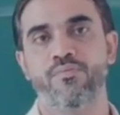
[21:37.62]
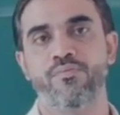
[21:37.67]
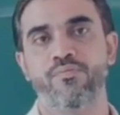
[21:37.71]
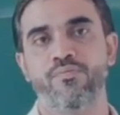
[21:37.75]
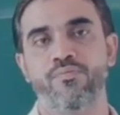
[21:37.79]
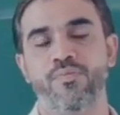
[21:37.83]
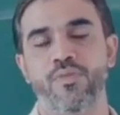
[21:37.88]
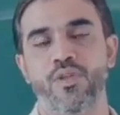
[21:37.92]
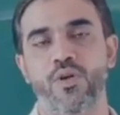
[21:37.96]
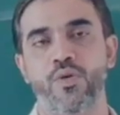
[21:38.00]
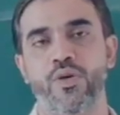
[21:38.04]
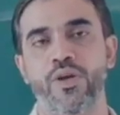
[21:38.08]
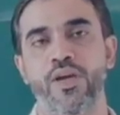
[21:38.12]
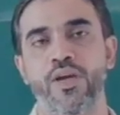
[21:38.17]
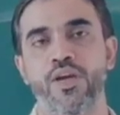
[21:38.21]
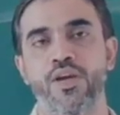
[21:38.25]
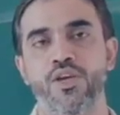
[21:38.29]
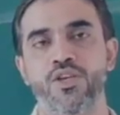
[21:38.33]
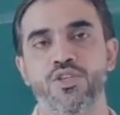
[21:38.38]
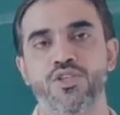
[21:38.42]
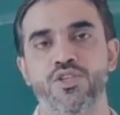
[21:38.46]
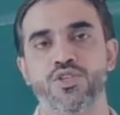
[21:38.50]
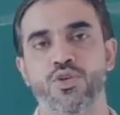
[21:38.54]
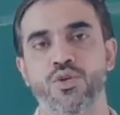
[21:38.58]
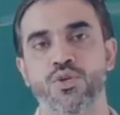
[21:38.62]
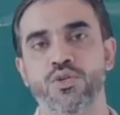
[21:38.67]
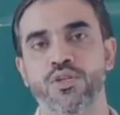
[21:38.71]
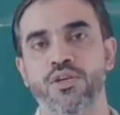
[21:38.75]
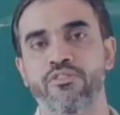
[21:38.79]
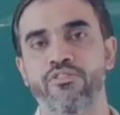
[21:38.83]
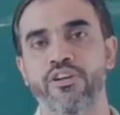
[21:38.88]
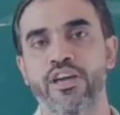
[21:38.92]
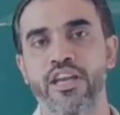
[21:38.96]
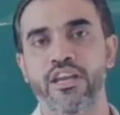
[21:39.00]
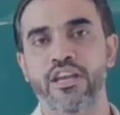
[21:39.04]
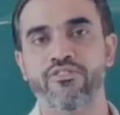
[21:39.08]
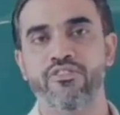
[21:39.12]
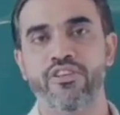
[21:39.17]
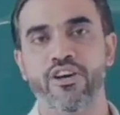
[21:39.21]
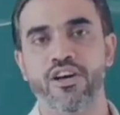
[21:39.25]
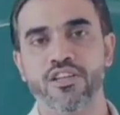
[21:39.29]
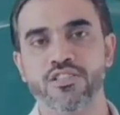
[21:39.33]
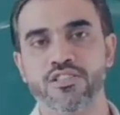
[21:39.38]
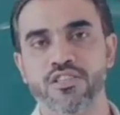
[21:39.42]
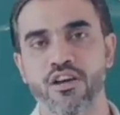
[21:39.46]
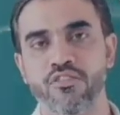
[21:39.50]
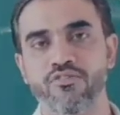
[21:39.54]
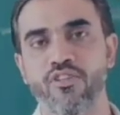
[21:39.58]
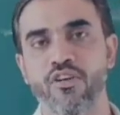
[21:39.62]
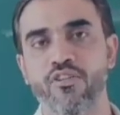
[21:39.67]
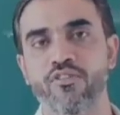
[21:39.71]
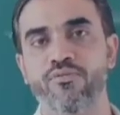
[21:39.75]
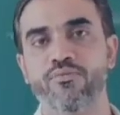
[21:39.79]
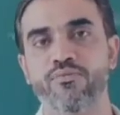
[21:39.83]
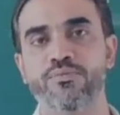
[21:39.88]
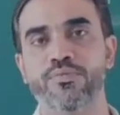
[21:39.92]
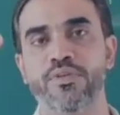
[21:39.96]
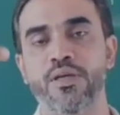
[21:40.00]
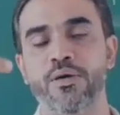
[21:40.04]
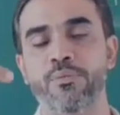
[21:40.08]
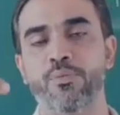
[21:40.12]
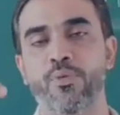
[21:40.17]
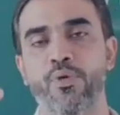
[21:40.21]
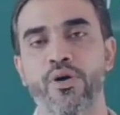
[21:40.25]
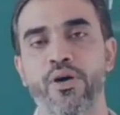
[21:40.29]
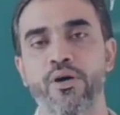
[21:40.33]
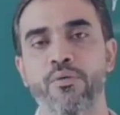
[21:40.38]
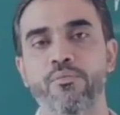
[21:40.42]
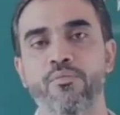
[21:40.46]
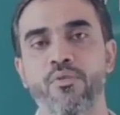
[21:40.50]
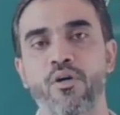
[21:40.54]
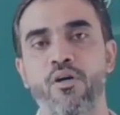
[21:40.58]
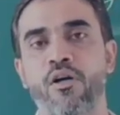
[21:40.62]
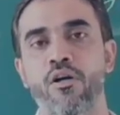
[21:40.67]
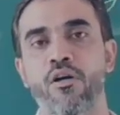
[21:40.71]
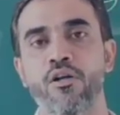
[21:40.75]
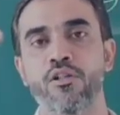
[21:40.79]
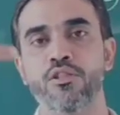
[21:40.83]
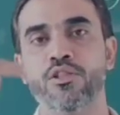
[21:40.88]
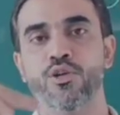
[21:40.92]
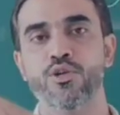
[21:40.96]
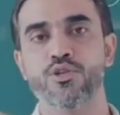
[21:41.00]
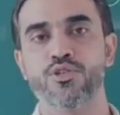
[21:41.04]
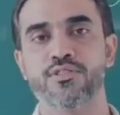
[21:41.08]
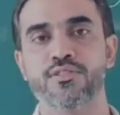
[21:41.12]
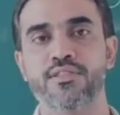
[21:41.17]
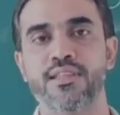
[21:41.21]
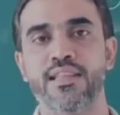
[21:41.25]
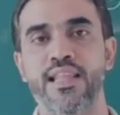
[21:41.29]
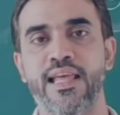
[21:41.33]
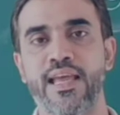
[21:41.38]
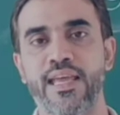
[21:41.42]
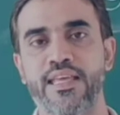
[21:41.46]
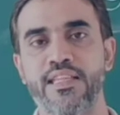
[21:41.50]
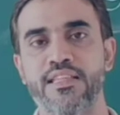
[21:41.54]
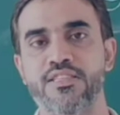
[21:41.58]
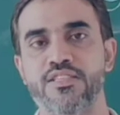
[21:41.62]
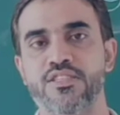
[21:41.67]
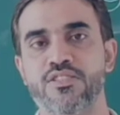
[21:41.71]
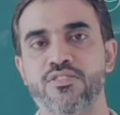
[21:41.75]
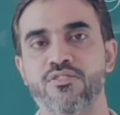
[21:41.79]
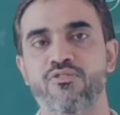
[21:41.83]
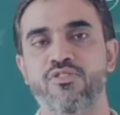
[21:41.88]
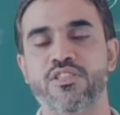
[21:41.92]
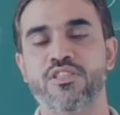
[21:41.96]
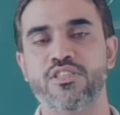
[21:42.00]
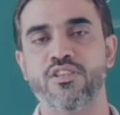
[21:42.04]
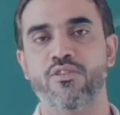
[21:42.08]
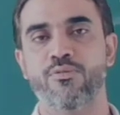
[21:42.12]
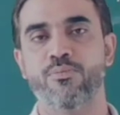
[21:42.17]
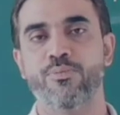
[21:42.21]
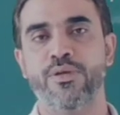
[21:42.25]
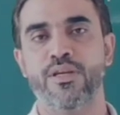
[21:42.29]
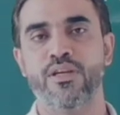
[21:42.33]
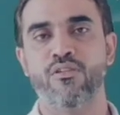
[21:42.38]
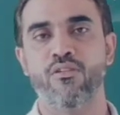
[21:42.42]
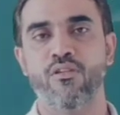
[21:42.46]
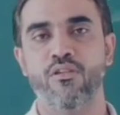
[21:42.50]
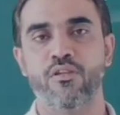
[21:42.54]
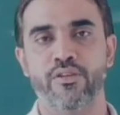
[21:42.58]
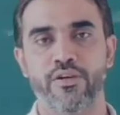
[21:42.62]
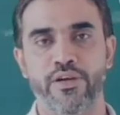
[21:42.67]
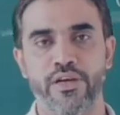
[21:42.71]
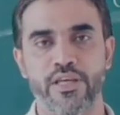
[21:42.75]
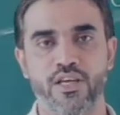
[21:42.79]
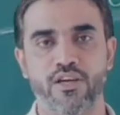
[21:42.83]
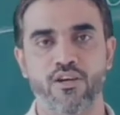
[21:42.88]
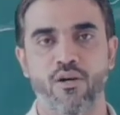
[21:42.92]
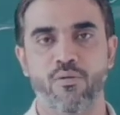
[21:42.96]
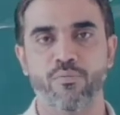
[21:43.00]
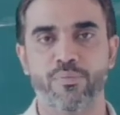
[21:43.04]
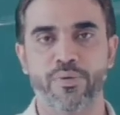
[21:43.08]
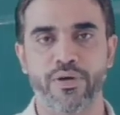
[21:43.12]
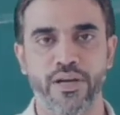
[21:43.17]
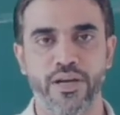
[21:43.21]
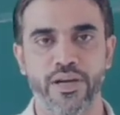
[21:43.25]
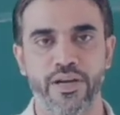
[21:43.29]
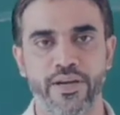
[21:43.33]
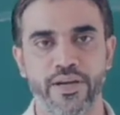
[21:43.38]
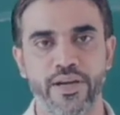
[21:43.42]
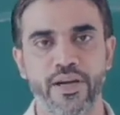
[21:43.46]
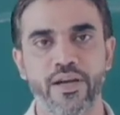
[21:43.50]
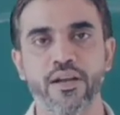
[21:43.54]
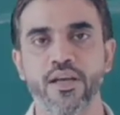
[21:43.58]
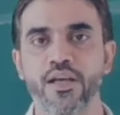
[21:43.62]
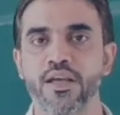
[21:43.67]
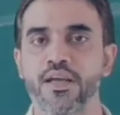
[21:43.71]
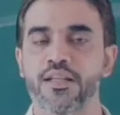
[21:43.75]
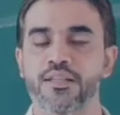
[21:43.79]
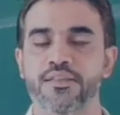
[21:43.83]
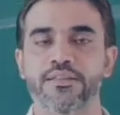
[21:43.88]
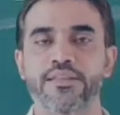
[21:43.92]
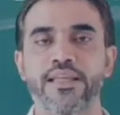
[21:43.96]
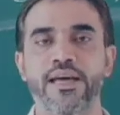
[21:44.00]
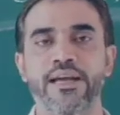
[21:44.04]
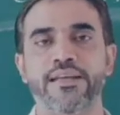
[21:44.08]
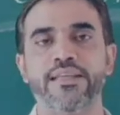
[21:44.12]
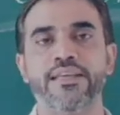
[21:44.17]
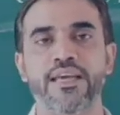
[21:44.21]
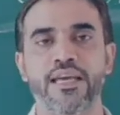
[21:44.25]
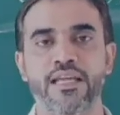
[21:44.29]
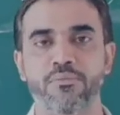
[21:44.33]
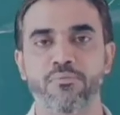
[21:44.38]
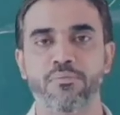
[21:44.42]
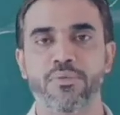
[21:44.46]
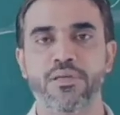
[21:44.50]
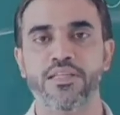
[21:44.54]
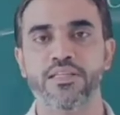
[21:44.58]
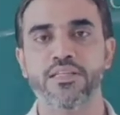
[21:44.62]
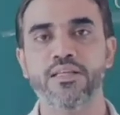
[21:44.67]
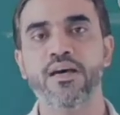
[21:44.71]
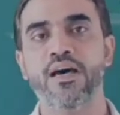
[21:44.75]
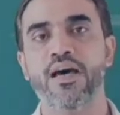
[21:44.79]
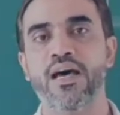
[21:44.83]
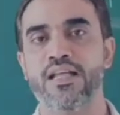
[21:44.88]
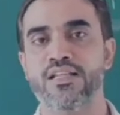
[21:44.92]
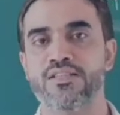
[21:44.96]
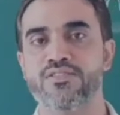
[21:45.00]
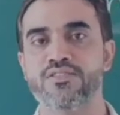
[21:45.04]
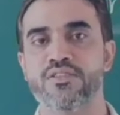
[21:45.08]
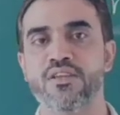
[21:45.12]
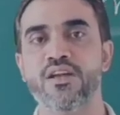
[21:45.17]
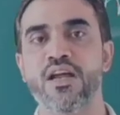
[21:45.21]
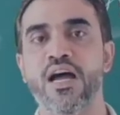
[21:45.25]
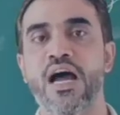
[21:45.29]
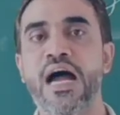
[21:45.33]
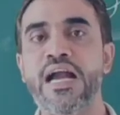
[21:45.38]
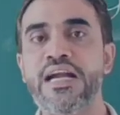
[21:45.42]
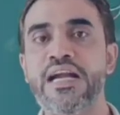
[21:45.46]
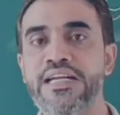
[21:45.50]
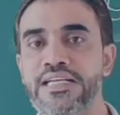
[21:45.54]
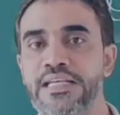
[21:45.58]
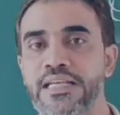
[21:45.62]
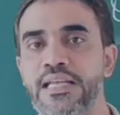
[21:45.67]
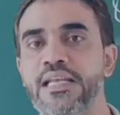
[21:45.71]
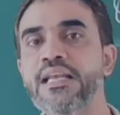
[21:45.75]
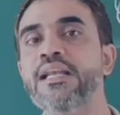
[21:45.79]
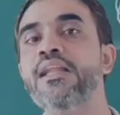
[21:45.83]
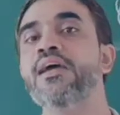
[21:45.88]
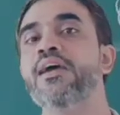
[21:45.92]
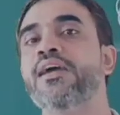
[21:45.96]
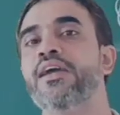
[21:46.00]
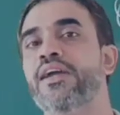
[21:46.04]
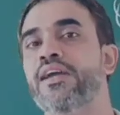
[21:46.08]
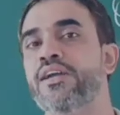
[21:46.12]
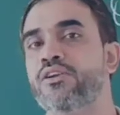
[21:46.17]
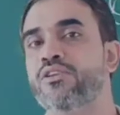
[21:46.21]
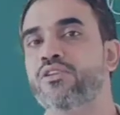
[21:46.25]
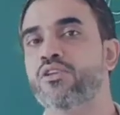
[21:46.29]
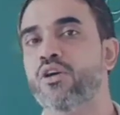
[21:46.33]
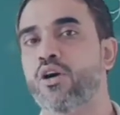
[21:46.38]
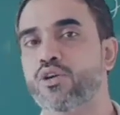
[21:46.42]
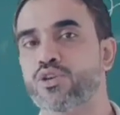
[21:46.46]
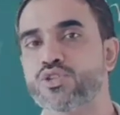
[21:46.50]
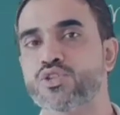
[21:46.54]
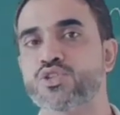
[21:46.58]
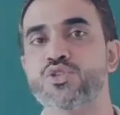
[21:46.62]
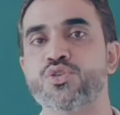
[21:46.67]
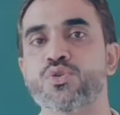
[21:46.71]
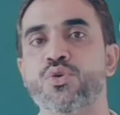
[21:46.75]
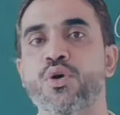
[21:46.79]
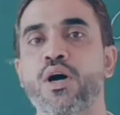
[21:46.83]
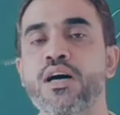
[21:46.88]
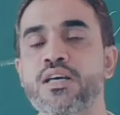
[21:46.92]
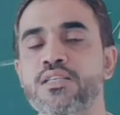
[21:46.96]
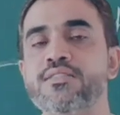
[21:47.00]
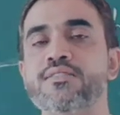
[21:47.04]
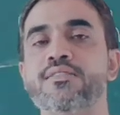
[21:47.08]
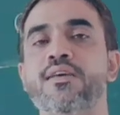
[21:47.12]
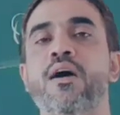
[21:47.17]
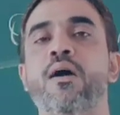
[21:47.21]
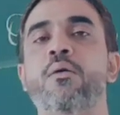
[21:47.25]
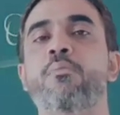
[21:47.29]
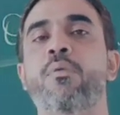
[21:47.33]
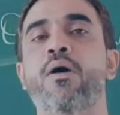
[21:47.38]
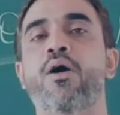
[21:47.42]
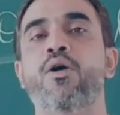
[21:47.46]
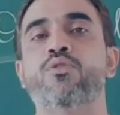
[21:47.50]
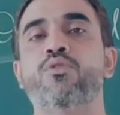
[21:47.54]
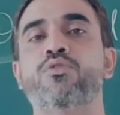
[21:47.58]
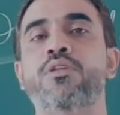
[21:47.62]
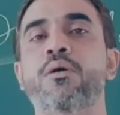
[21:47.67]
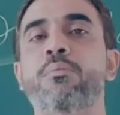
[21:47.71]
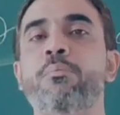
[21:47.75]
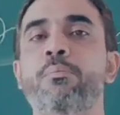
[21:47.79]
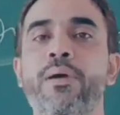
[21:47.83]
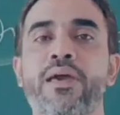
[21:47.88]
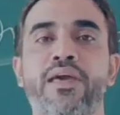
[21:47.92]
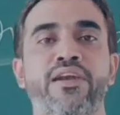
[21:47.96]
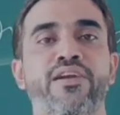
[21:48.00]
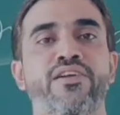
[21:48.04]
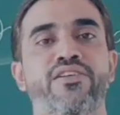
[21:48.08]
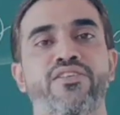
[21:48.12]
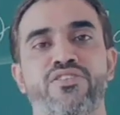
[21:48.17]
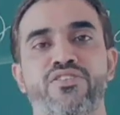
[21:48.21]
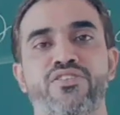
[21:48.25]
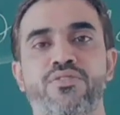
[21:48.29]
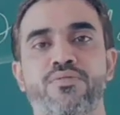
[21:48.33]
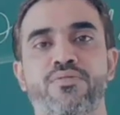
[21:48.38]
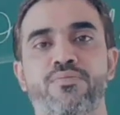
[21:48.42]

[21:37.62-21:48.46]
Okay, so the very first half of the poem, all those lines which have been already comprehended, that can be the answer until he talks to us about the parents.